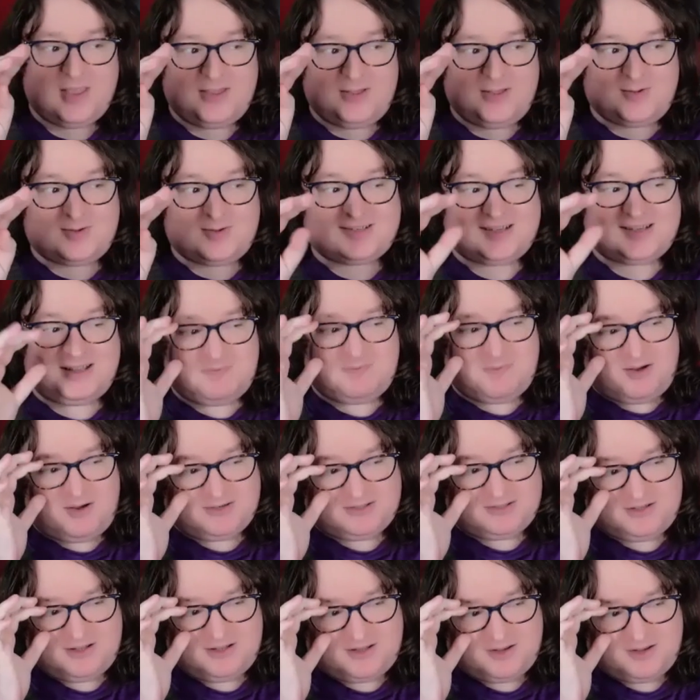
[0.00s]
you'll see
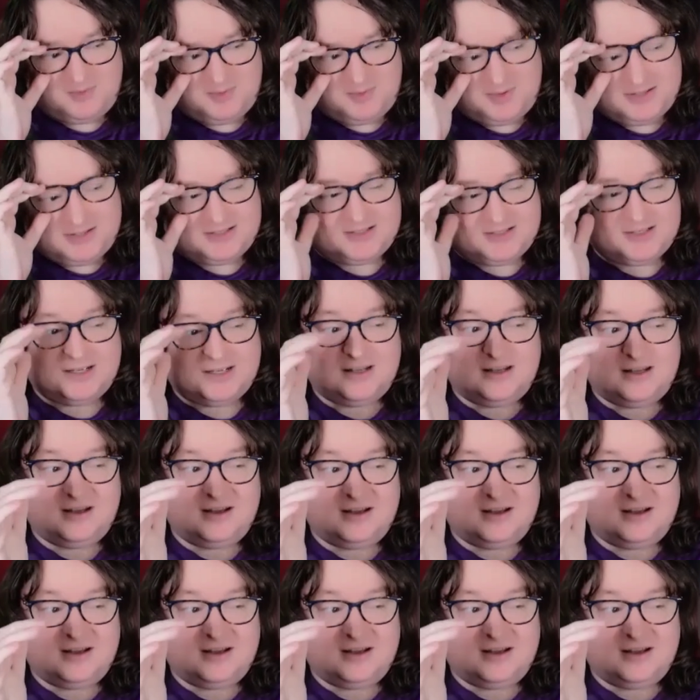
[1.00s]
most of them as